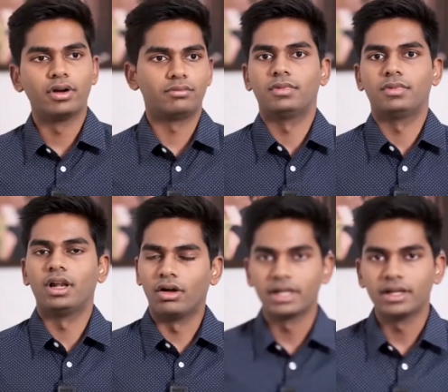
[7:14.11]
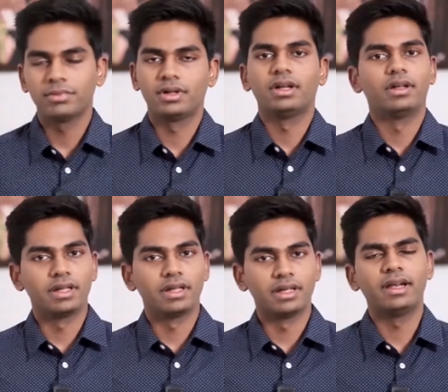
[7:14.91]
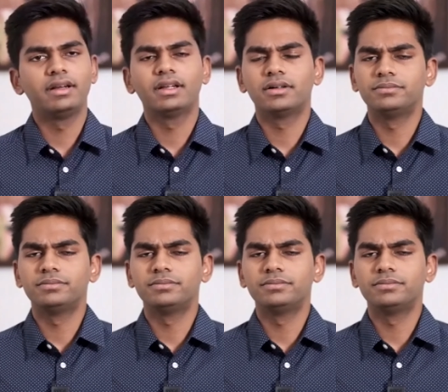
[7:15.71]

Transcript: a long time. Yeah, and um,